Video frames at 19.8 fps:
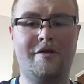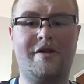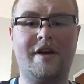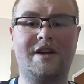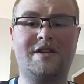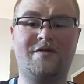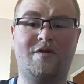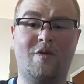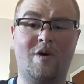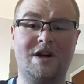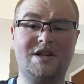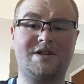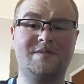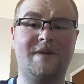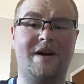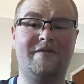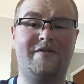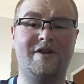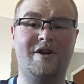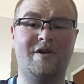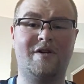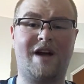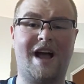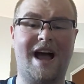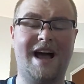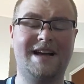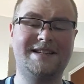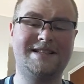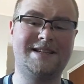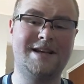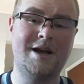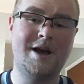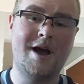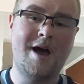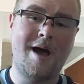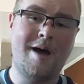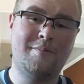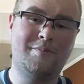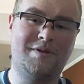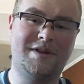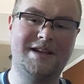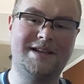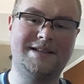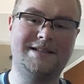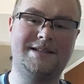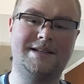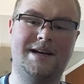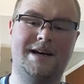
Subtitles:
Thanks for watching my video, guys. Please